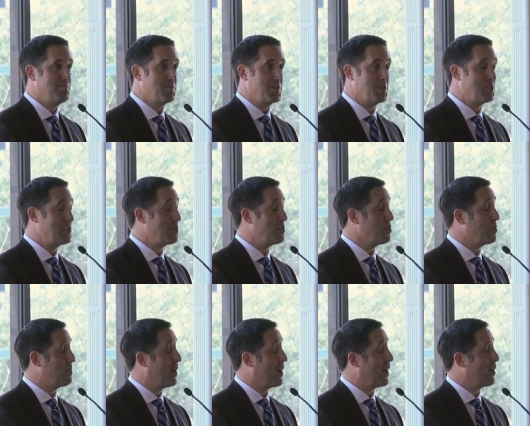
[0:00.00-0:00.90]
Continue
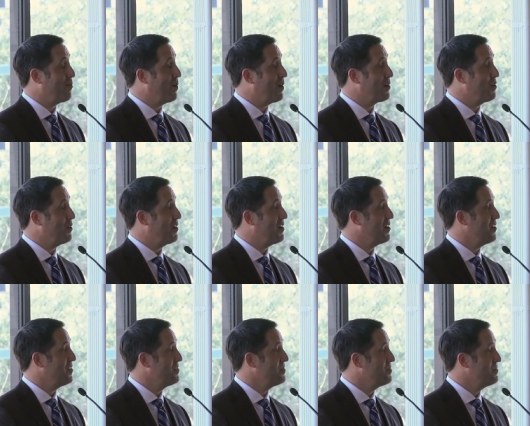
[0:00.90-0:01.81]
to buy while you're
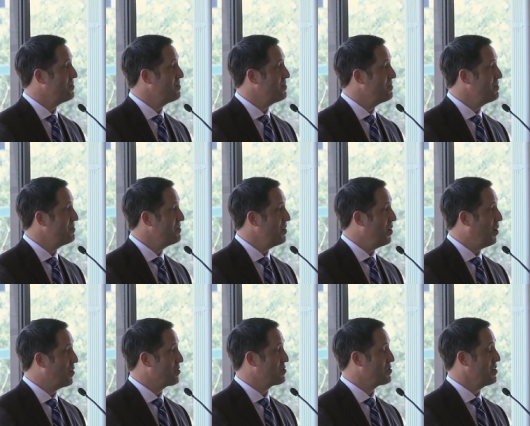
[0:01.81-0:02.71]
here.
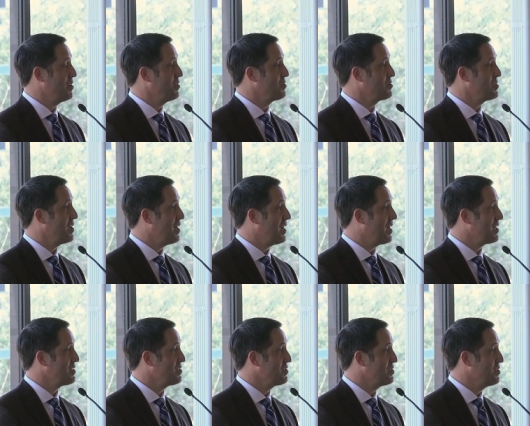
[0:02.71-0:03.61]
Our sales
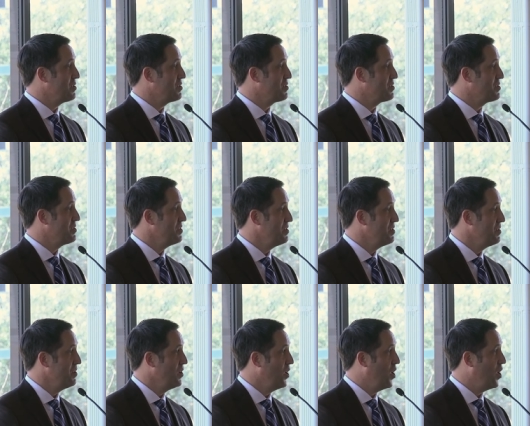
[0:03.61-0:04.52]
tax is
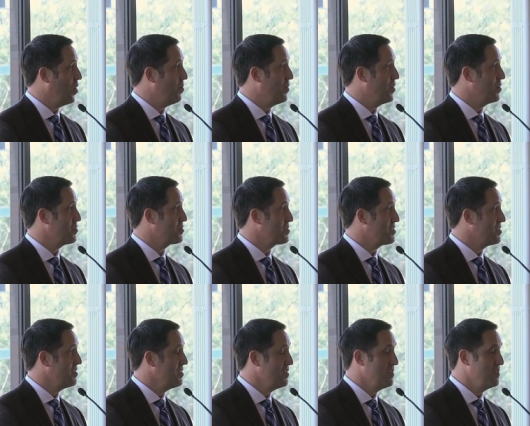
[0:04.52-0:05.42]
almost
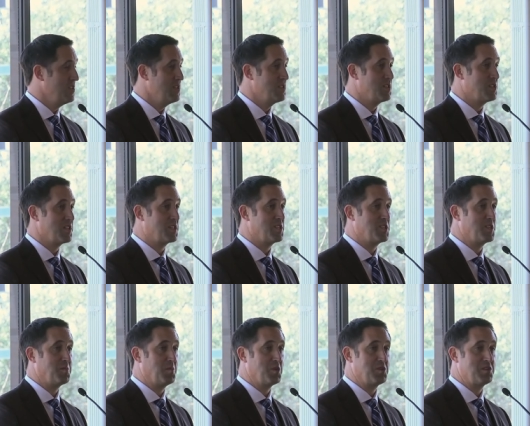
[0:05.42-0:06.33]

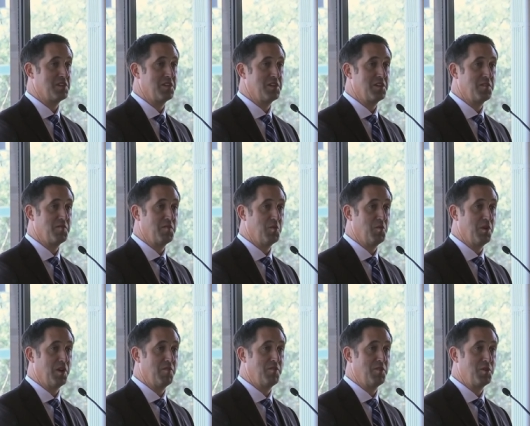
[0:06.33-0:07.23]
sixty percent of the
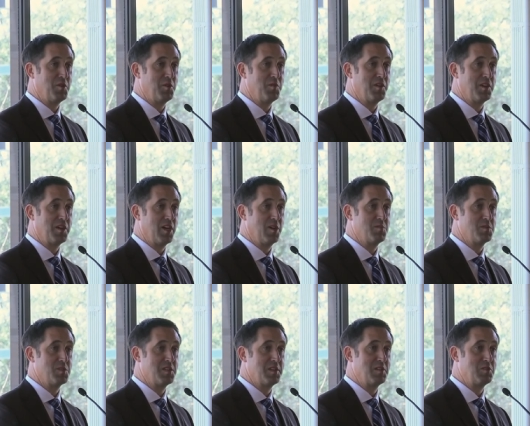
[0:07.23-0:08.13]
revenue that
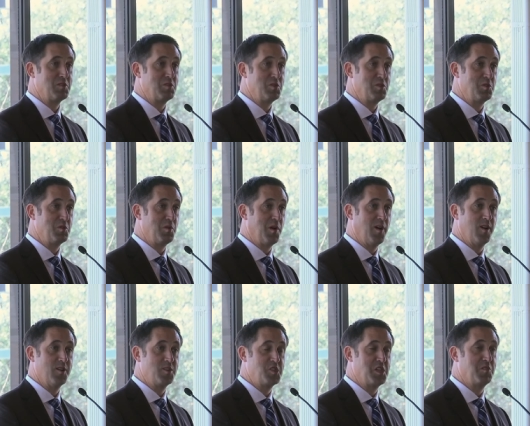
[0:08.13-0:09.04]
comes into
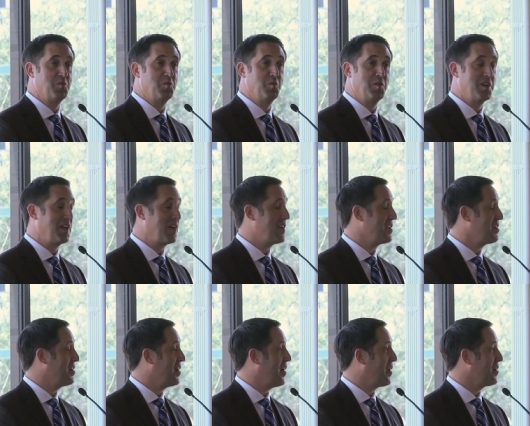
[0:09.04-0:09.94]
our general
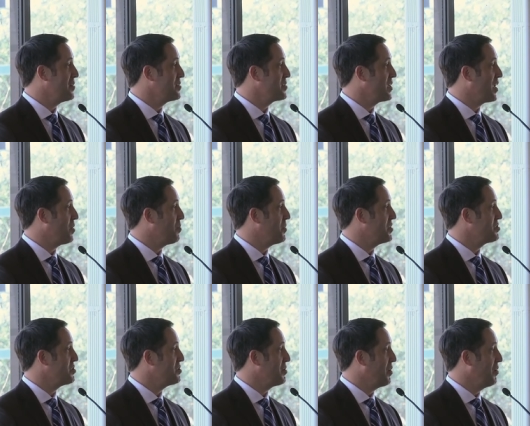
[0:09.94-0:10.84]
related dollars that I
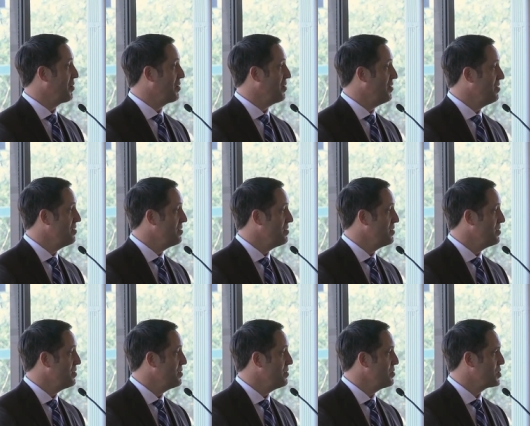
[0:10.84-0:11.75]
mentioned earlier.
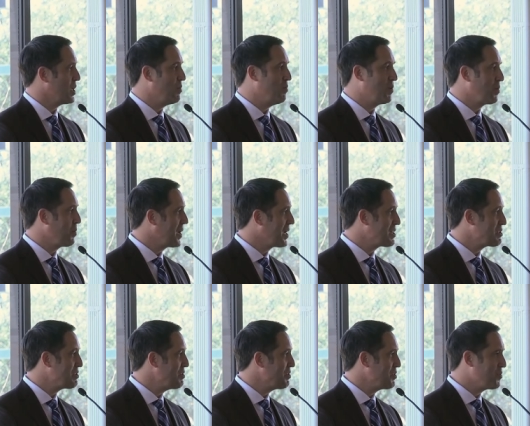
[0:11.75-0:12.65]
So I want to make
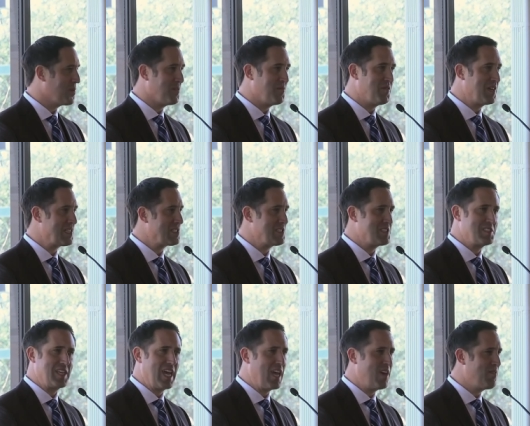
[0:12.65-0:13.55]
sure you invest as
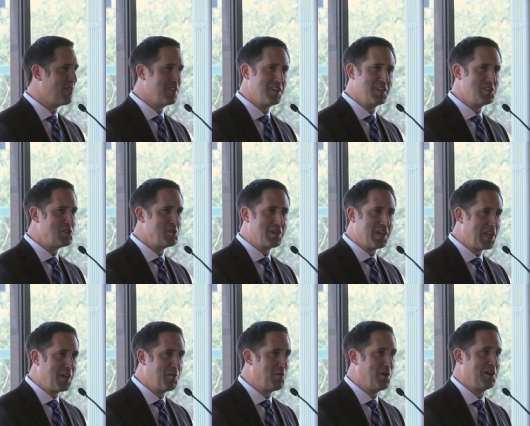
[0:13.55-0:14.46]
heavily as you
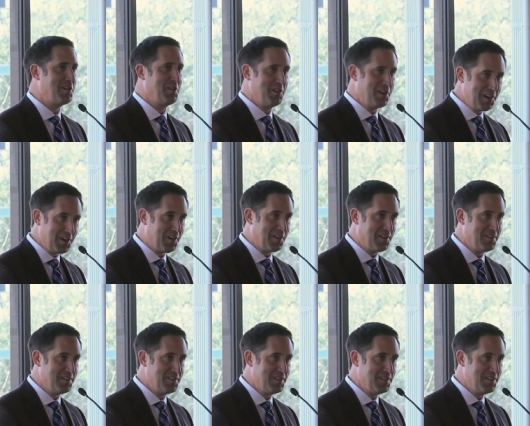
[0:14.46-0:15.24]
can while you're here,